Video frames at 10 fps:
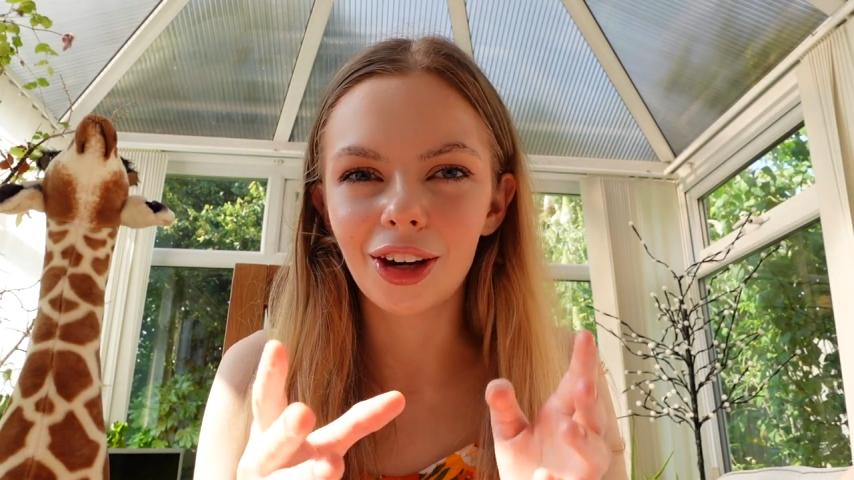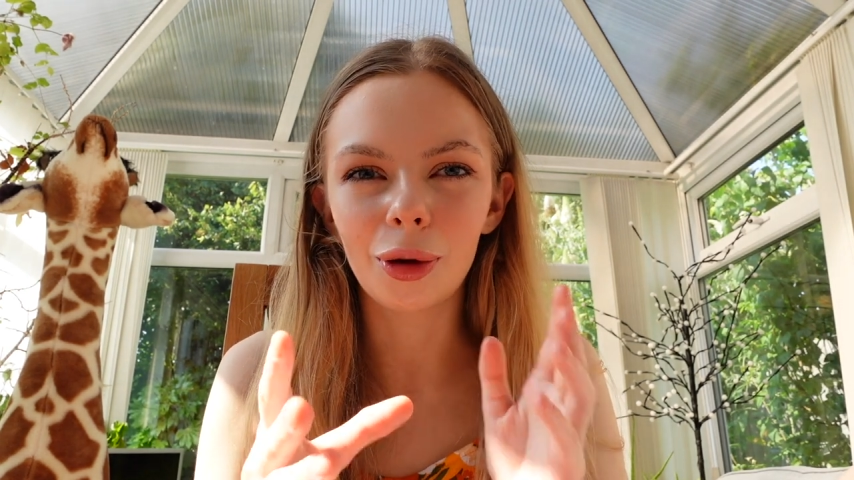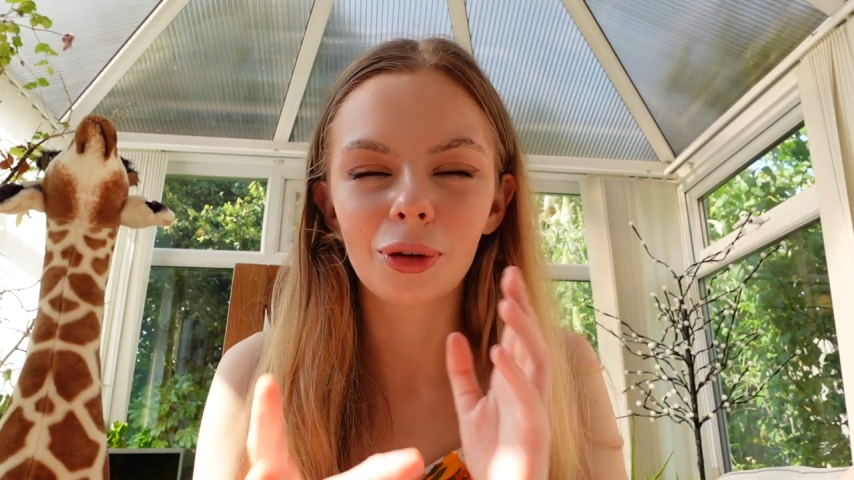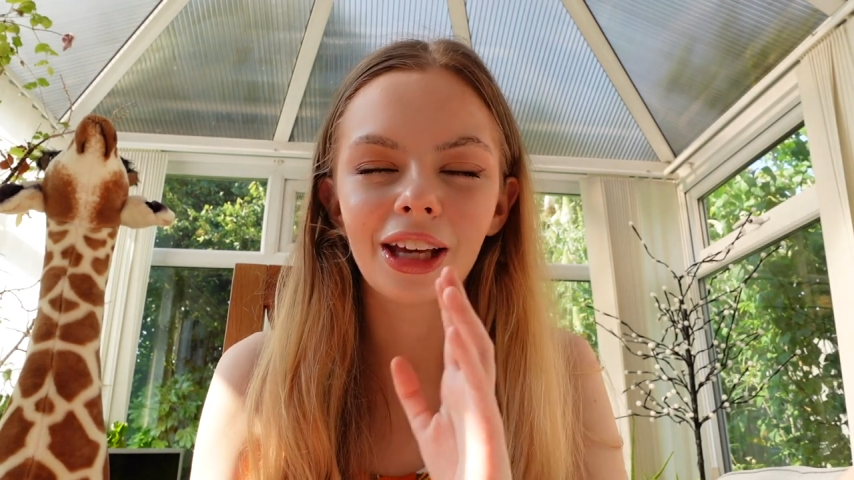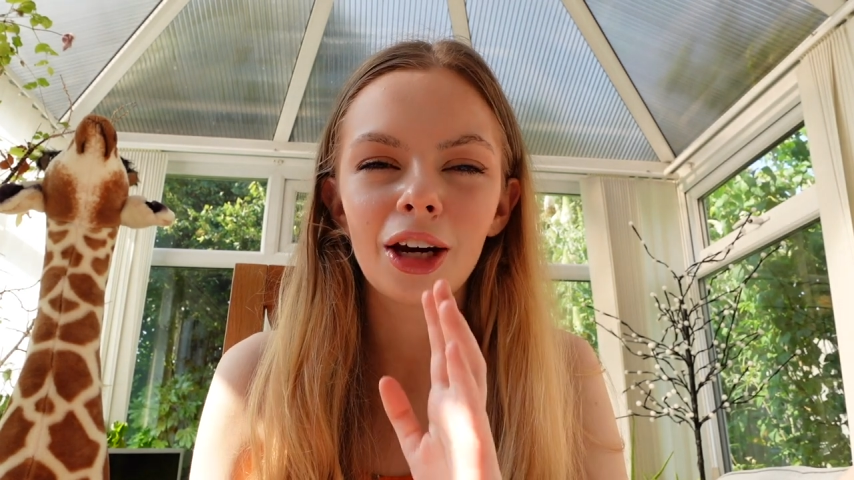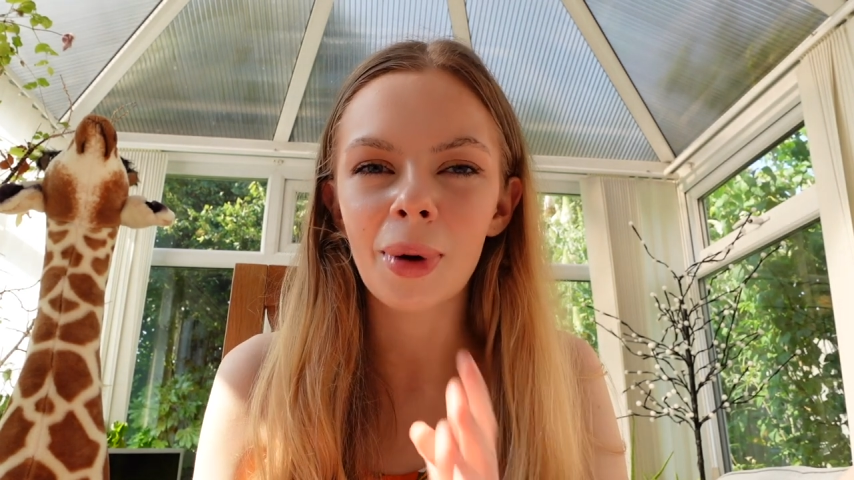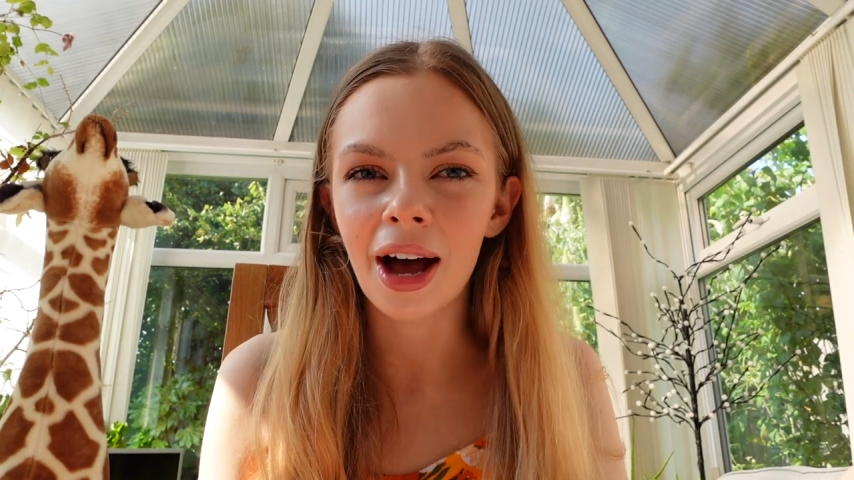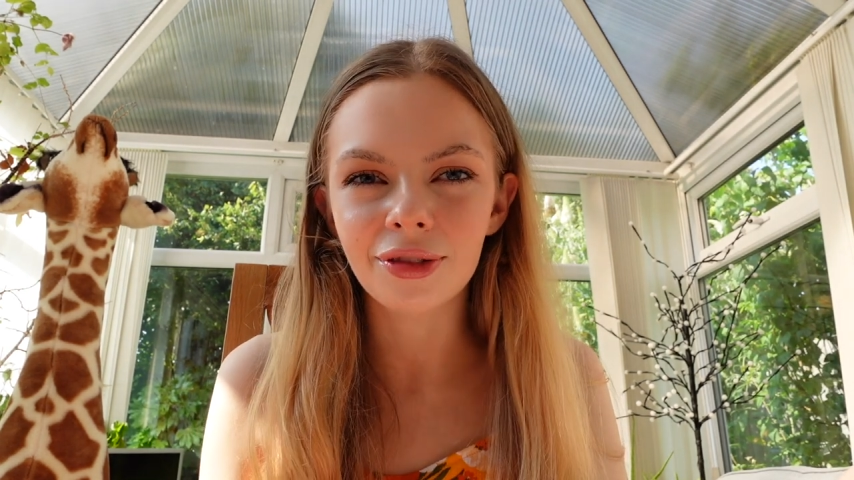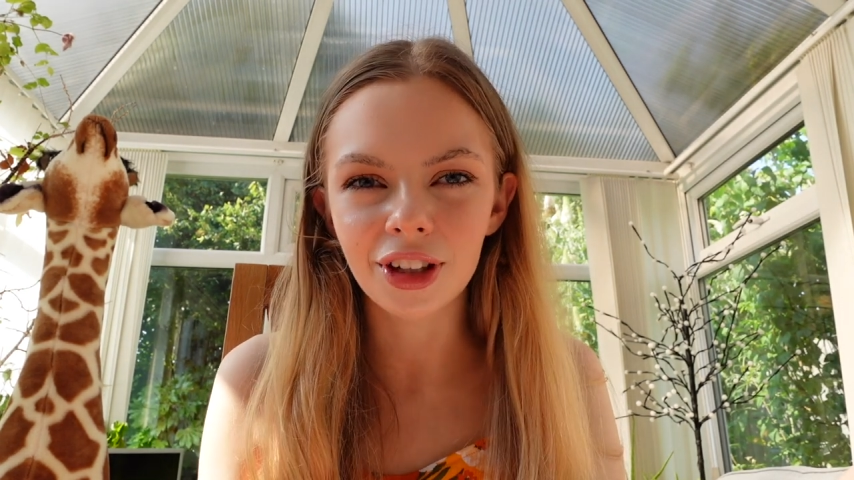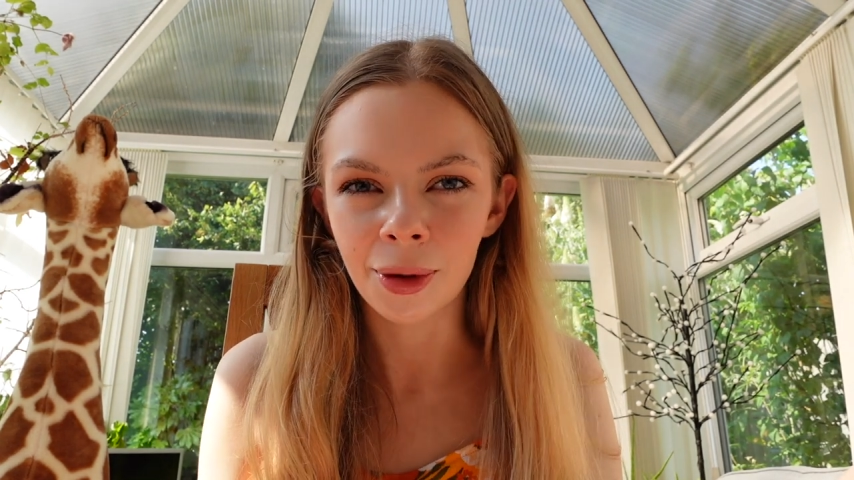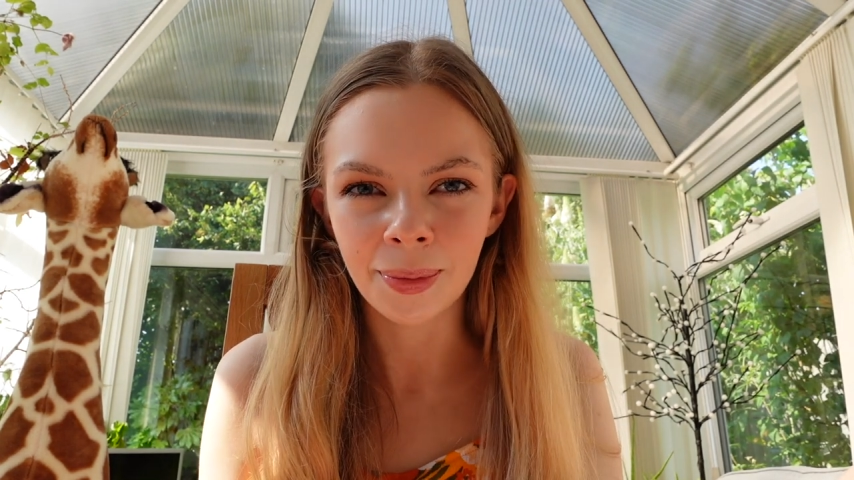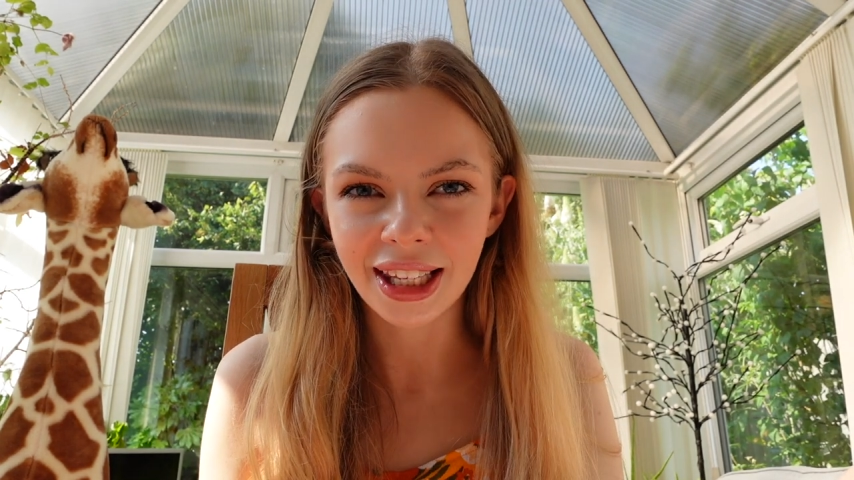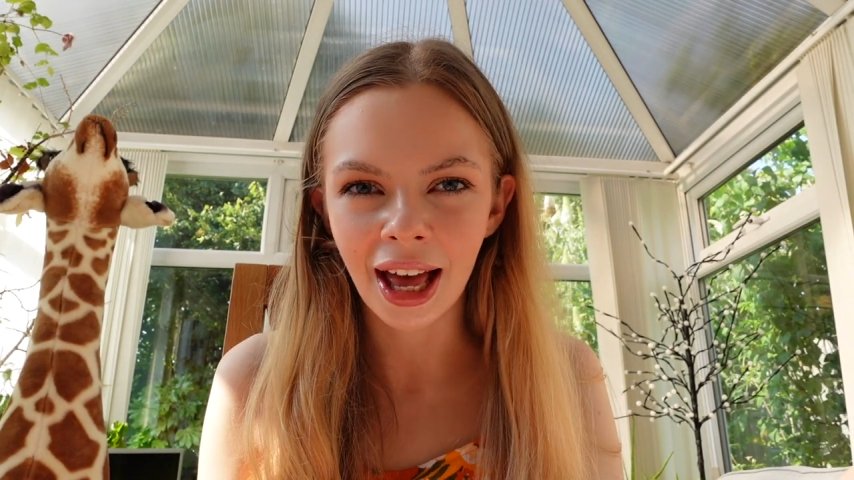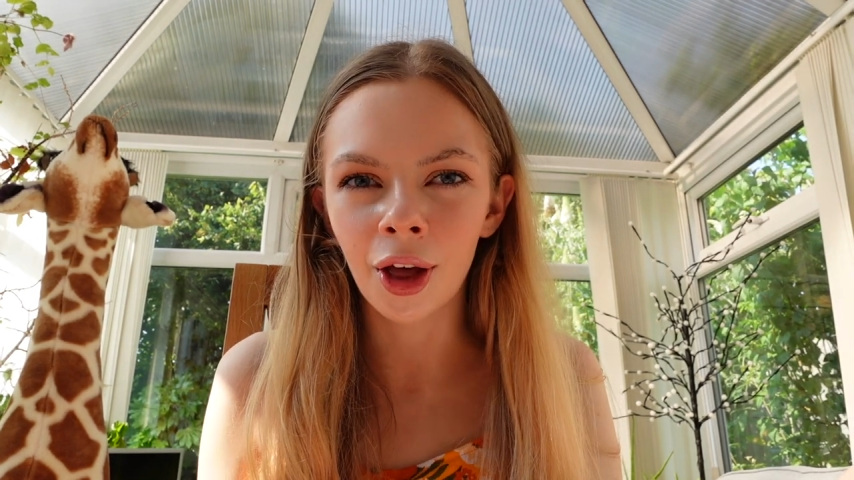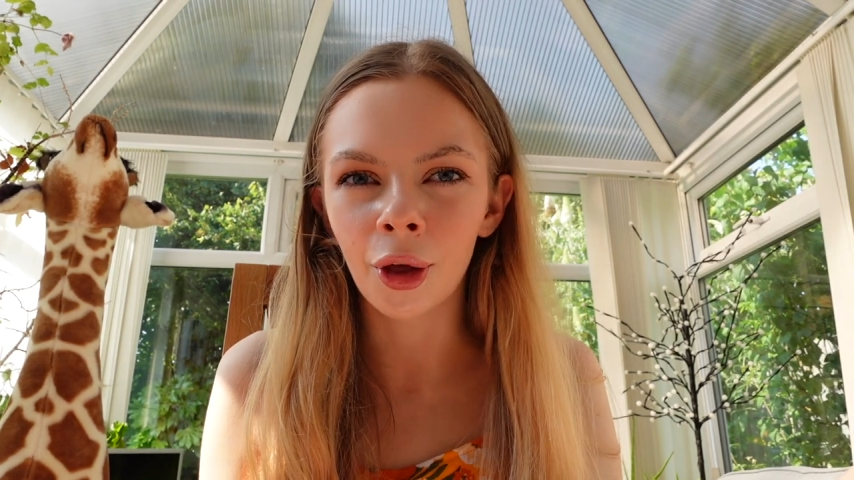who clean up after
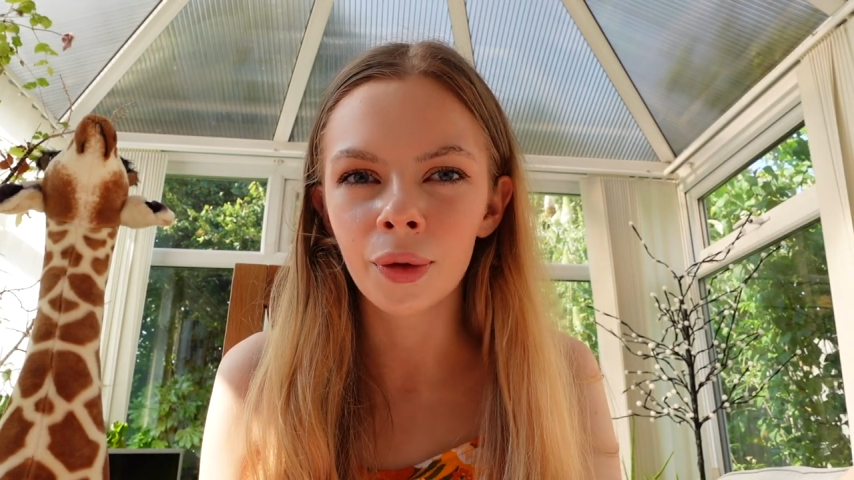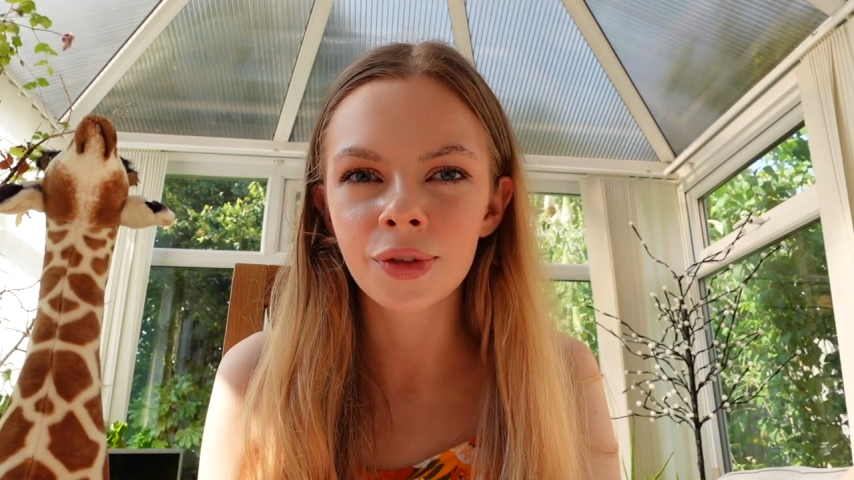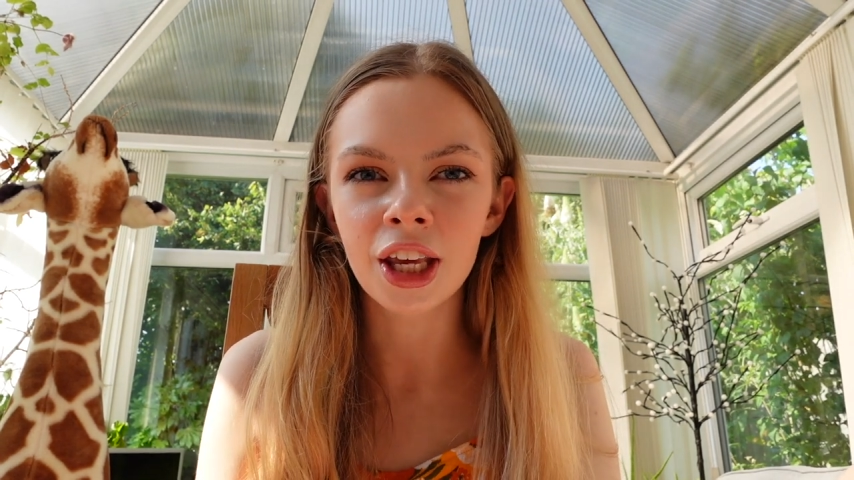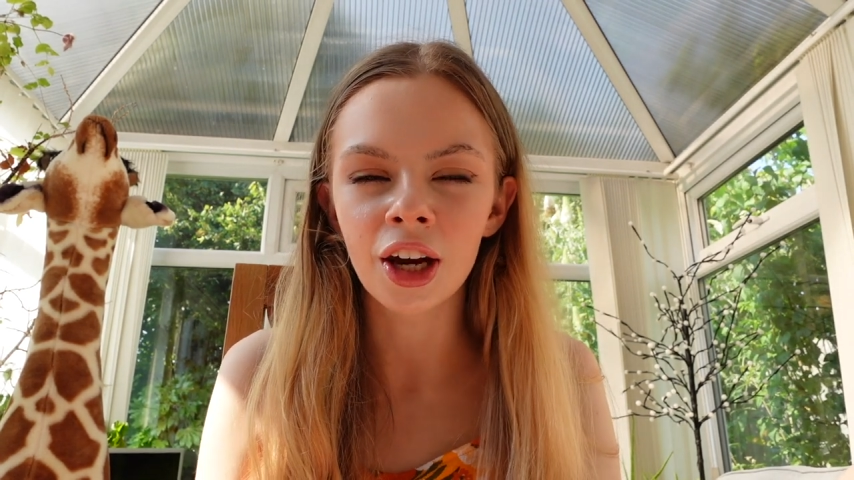themselves,